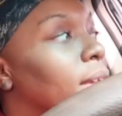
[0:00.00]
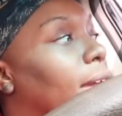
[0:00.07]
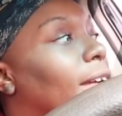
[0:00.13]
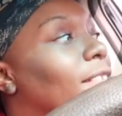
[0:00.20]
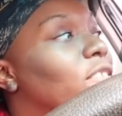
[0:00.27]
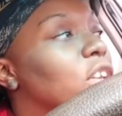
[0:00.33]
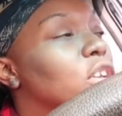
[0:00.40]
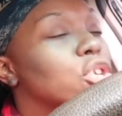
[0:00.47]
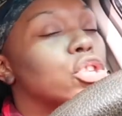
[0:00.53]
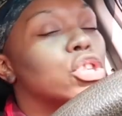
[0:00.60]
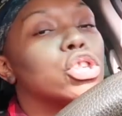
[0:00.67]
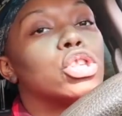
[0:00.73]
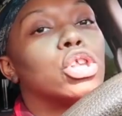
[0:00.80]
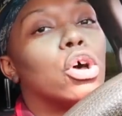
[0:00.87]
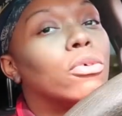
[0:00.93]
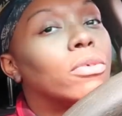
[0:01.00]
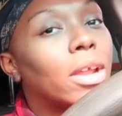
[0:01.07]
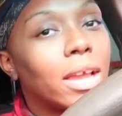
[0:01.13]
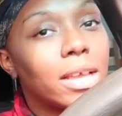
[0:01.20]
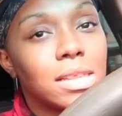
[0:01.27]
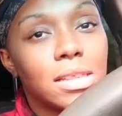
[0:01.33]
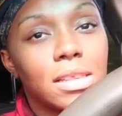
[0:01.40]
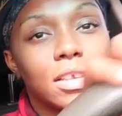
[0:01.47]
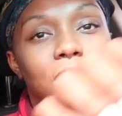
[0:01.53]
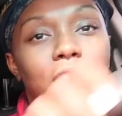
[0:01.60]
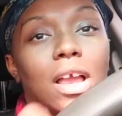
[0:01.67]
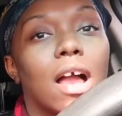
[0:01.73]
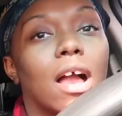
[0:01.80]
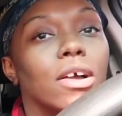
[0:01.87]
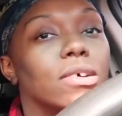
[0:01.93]
It feels so nice in
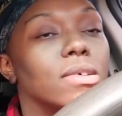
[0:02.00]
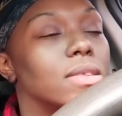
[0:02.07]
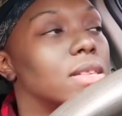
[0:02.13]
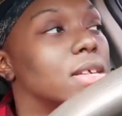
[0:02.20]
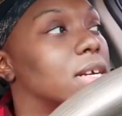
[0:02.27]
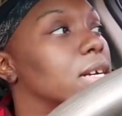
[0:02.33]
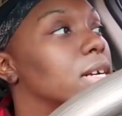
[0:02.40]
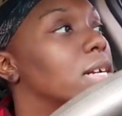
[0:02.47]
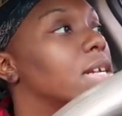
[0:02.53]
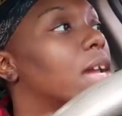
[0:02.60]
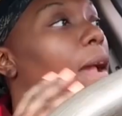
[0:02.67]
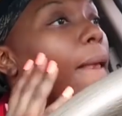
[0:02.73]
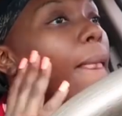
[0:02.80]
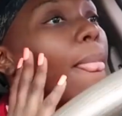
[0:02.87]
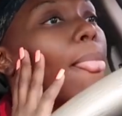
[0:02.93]
Chicago today